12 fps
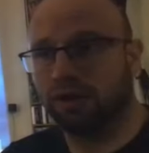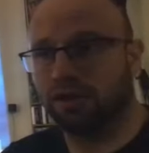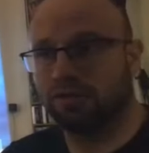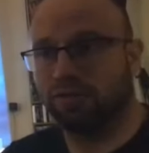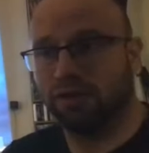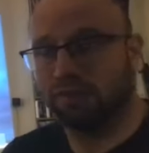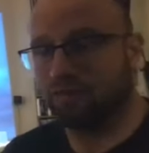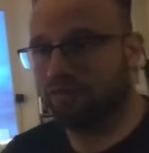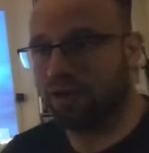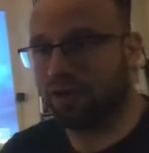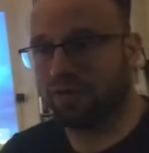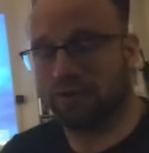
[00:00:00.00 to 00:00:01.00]
It's
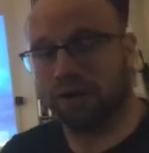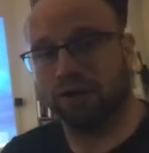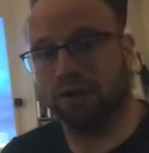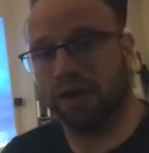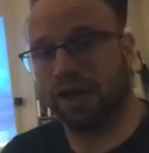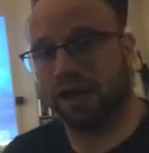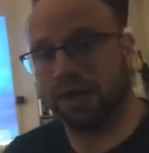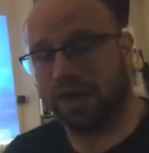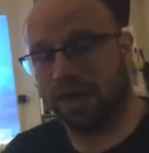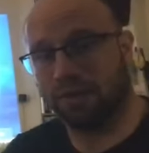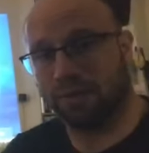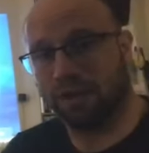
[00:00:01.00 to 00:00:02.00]
very, very good. I
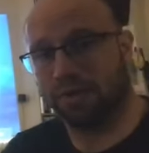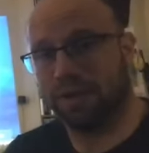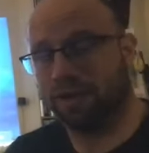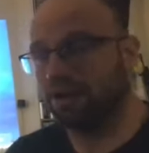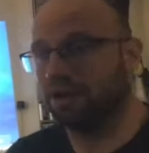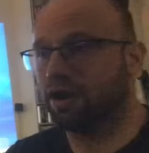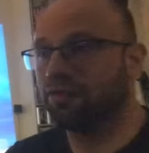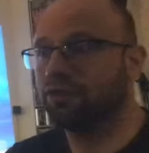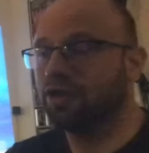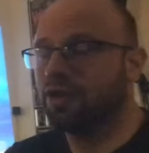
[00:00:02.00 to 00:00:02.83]
can't recommend it enough.